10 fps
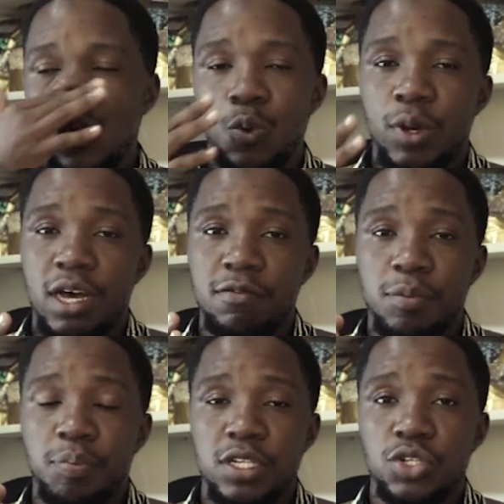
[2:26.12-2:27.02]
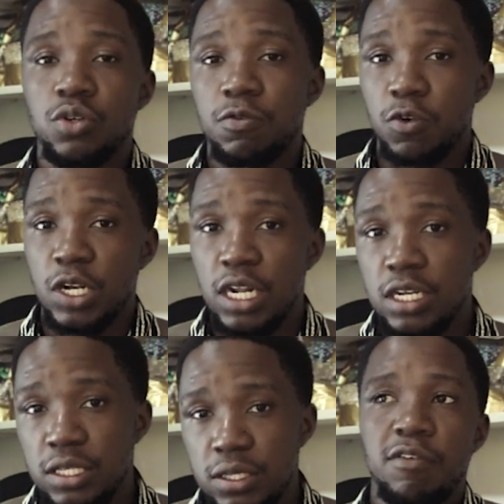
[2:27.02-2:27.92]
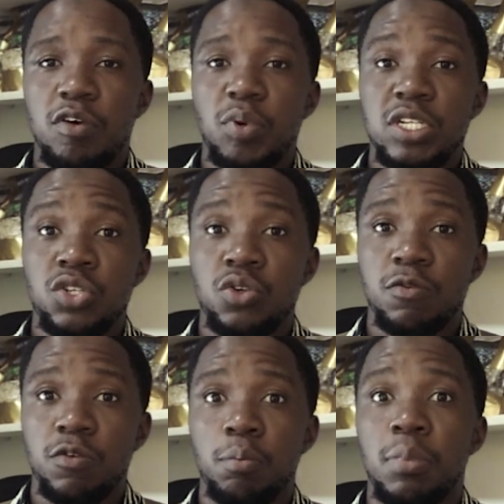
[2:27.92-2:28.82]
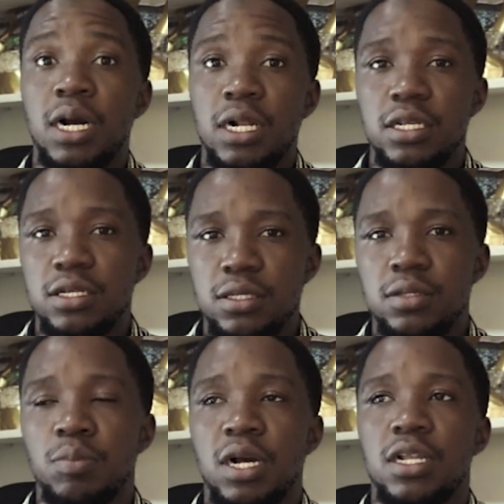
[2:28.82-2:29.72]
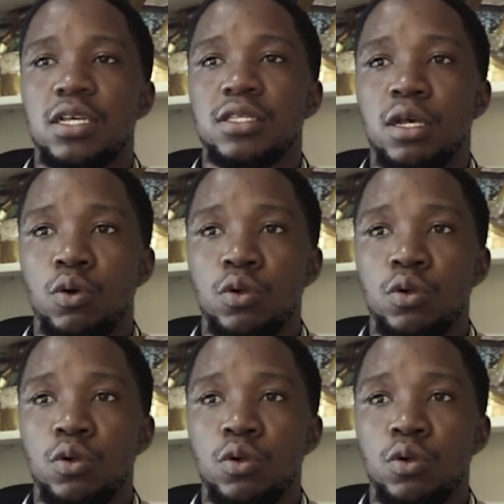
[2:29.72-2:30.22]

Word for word: So we have a partition for nannies, we have a partition for bucklings. Bucklings are